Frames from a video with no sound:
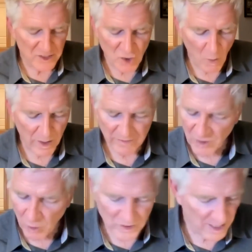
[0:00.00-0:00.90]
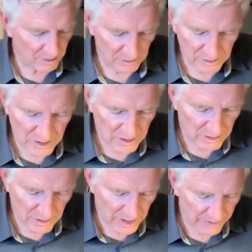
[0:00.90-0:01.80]
and so on of the hotels
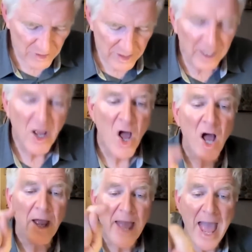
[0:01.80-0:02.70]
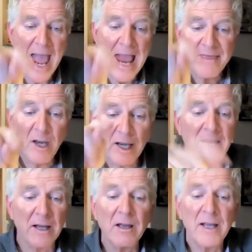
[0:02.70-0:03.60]
and, and everything in the
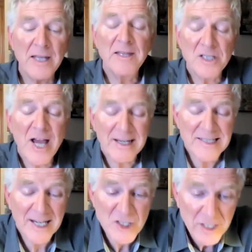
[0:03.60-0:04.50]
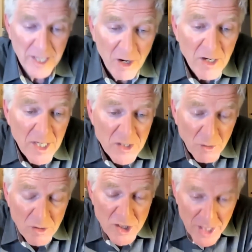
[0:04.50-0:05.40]
link in the chat section there.
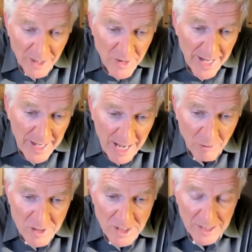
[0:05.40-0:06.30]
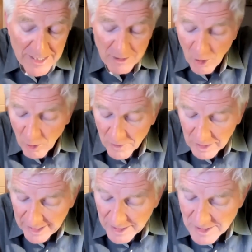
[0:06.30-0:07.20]
So check that out to get all the
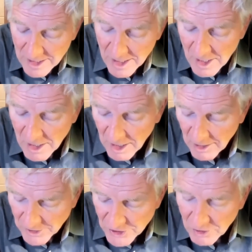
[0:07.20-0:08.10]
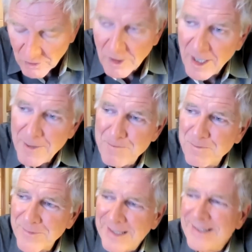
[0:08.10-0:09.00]
latest. I also
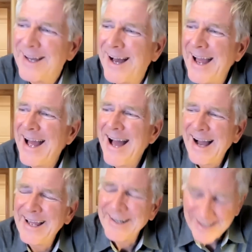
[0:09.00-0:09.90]
um, I had a